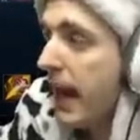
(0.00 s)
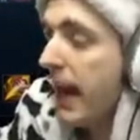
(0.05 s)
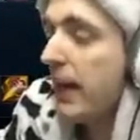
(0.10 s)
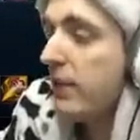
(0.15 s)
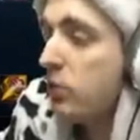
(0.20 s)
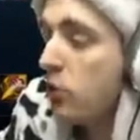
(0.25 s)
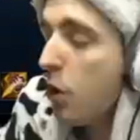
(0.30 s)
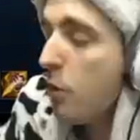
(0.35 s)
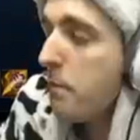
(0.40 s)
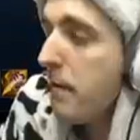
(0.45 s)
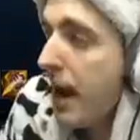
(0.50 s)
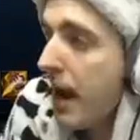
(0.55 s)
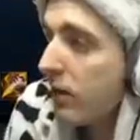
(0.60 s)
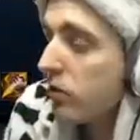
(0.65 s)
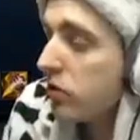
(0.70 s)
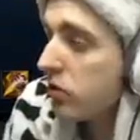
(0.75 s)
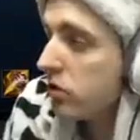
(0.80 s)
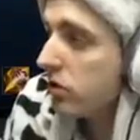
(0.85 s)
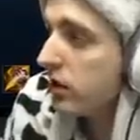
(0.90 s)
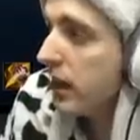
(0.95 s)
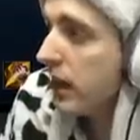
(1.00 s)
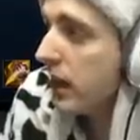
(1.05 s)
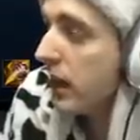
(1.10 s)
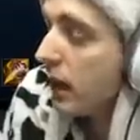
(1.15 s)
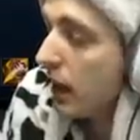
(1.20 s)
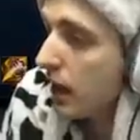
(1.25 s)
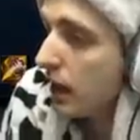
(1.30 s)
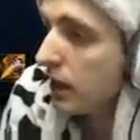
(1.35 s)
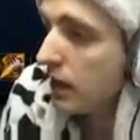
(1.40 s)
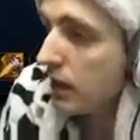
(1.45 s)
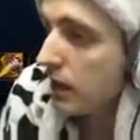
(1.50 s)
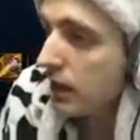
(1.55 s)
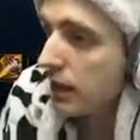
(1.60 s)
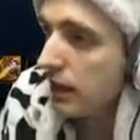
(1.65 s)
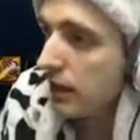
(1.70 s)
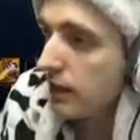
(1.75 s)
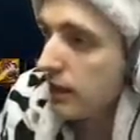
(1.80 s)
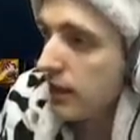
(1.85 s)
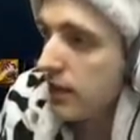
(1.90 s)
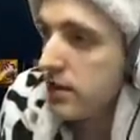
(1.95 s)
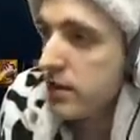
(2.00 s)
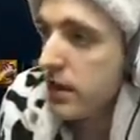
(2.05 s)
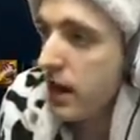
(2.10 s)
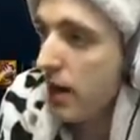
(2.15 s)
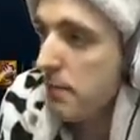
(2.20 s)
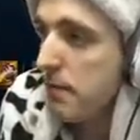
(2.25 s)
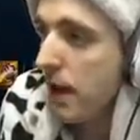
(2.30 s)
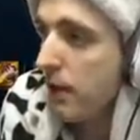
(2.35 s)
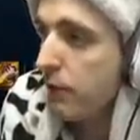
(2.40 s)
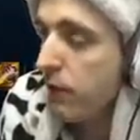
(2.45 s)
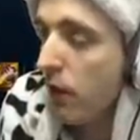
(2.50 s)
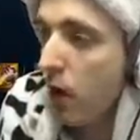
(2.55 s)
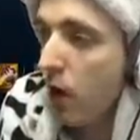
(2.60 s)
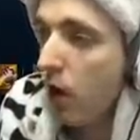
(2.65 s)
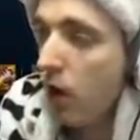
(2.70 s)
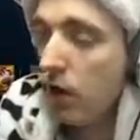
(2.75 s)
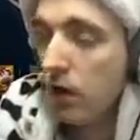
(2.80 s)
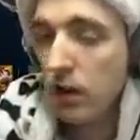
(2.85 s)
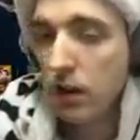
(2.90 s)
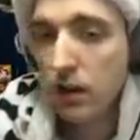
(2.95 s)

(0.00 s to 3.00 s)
and no Master Yi. That's not my fault.